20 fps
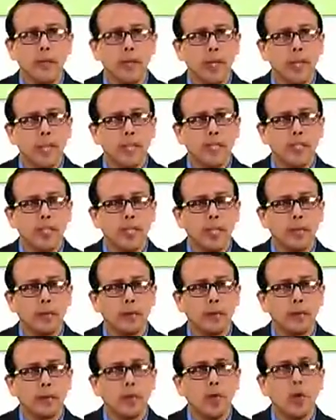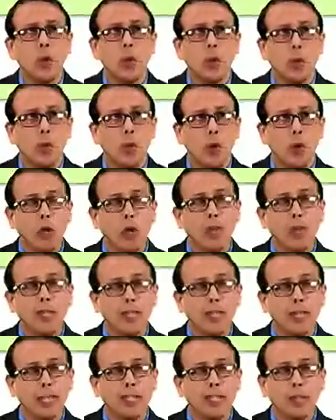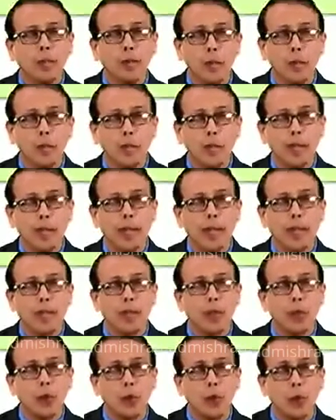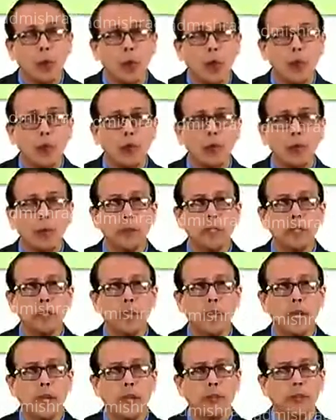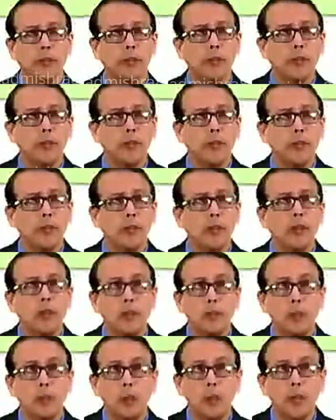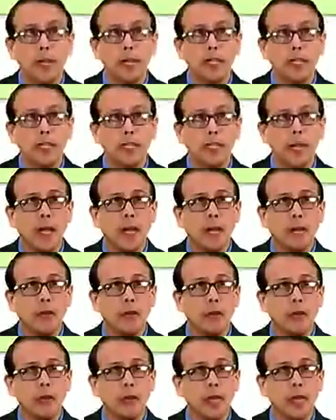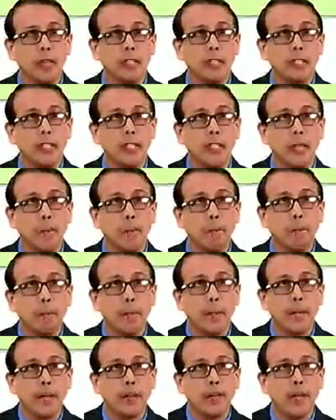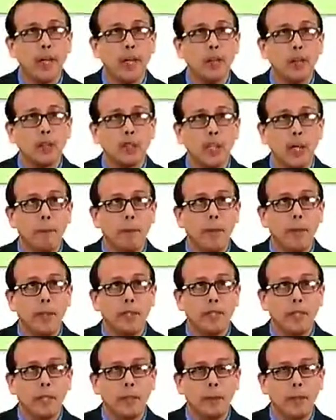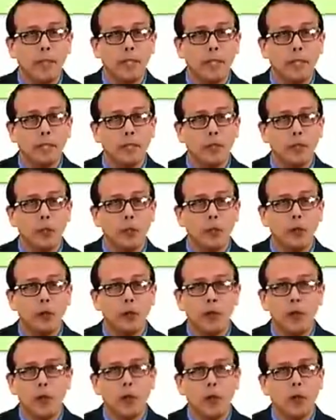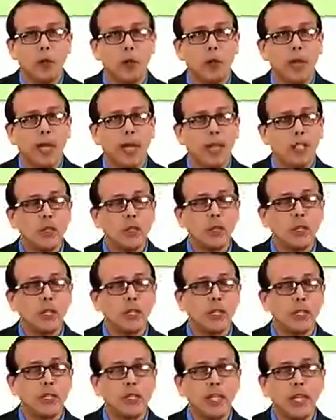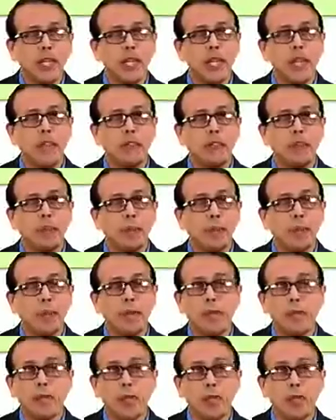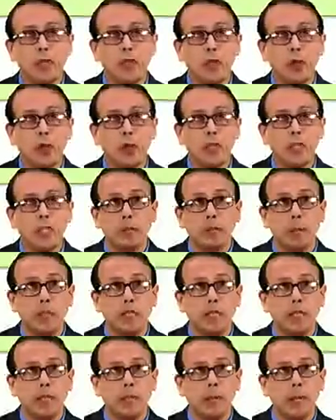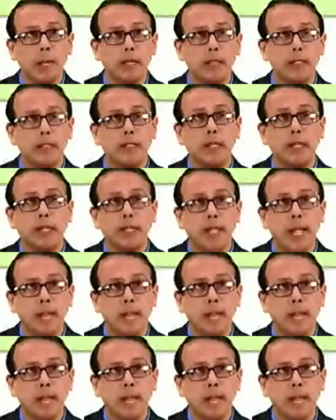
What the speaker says: The next thing, what all things we can note from this graph. If you look at this graph, you can see the peak values are plus and minus 4. For x versus t graph, the peak value is always plus and minus a.